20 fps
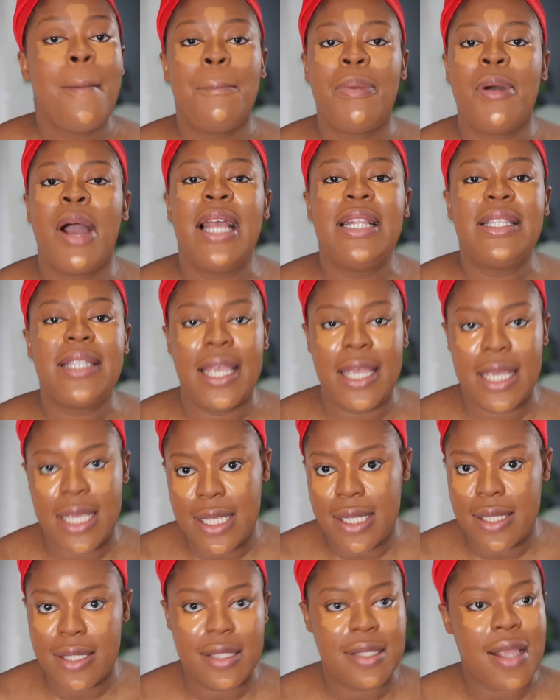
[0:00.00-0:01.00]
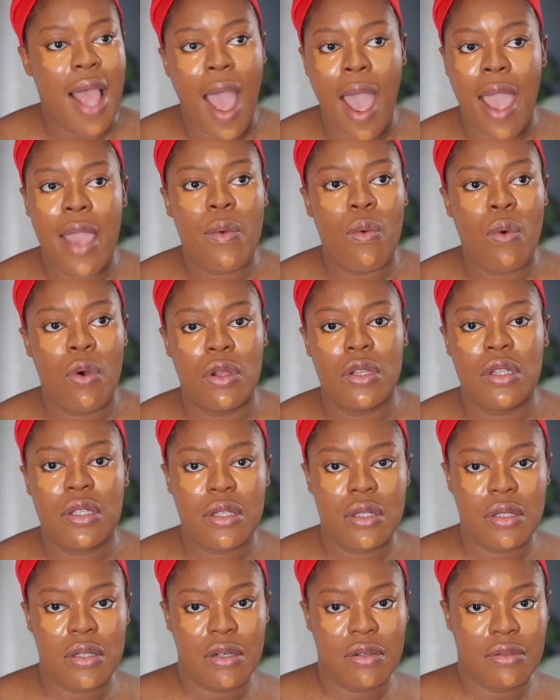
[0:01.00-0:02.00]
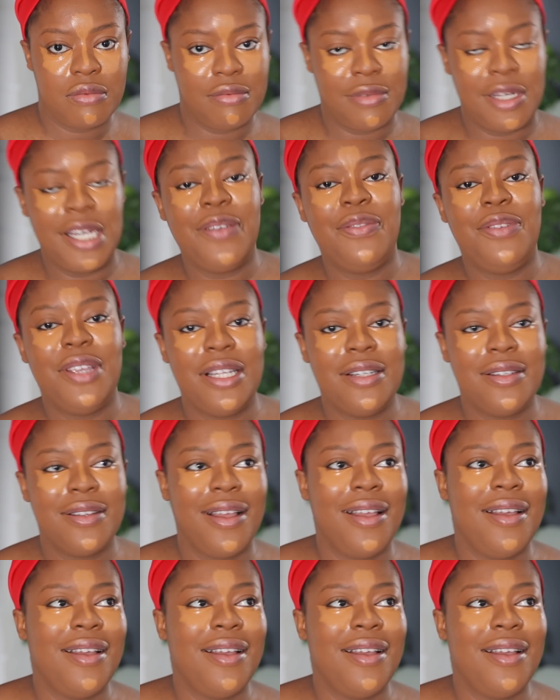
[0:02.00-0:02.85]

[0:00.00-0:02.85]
Point is, I was living